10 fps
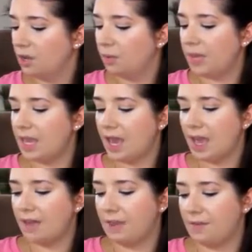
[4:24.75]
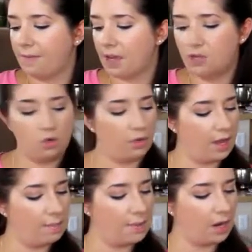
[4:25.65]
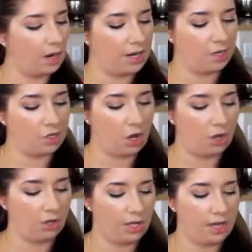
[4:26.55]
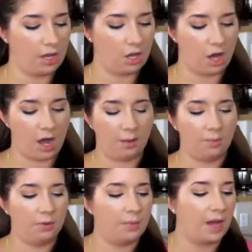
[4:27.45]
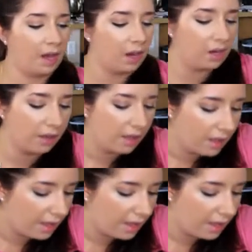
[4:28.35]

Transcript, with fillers: We have a fudge graham bar and a chocolate caramel bar.